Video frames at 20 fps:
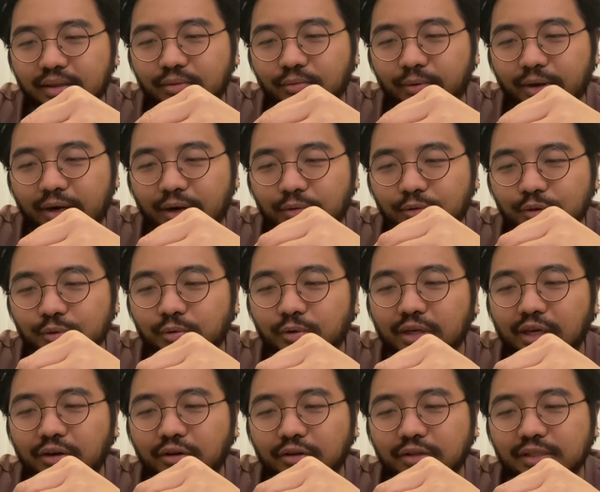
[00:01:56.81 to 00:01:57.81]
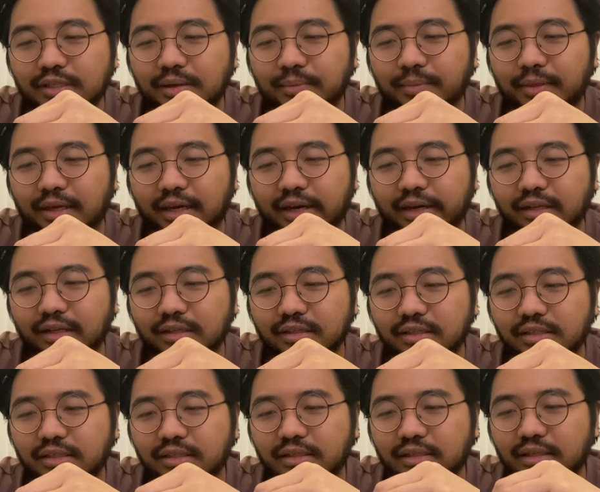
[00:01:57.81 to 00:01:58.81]
when I was working on something
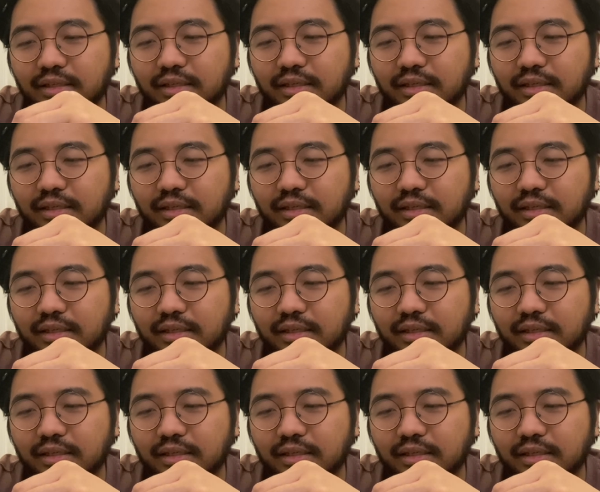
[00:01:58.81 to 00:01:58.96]
else,